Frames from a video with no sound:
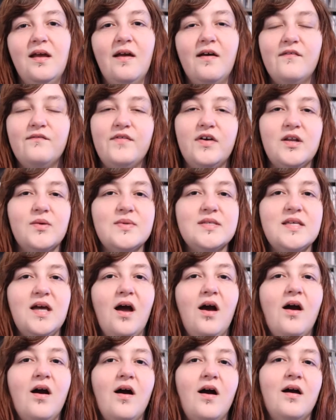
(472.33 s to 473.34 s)
follow his
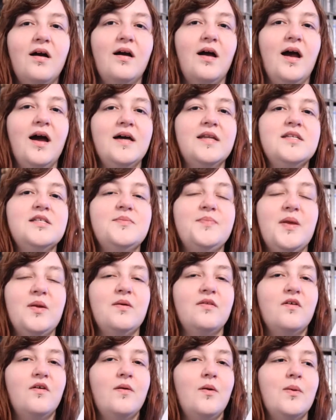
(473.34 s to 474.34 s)
heart and be
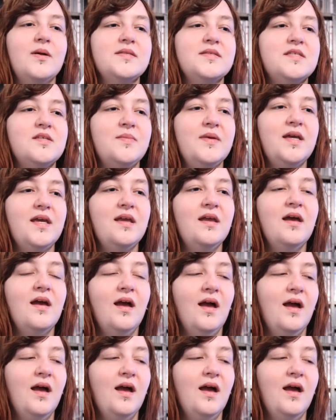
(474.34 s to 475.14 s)
with who he wants to be.